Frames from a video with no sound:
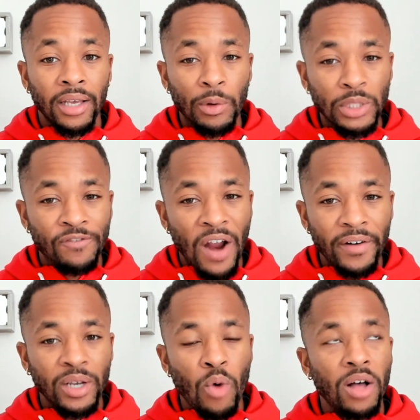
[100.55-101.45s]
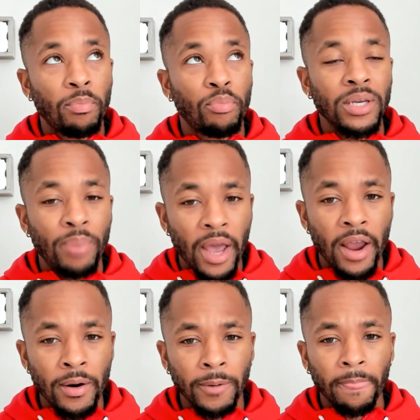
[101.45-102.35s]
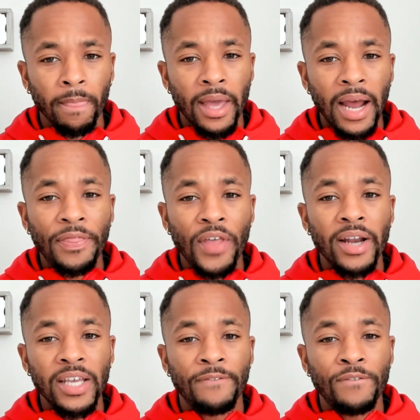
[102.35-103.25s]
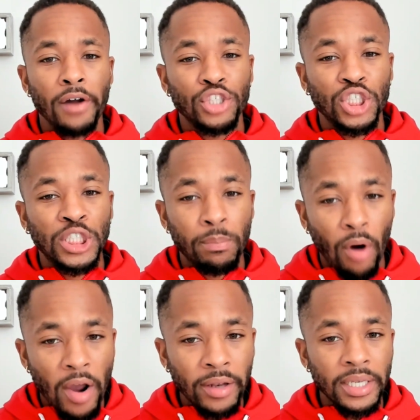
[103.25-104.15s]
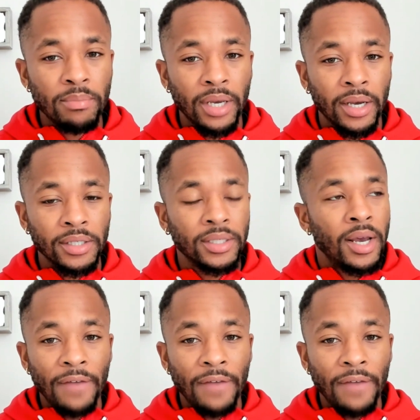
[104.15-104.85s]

He was very well prepared, and I thought he fought smartly because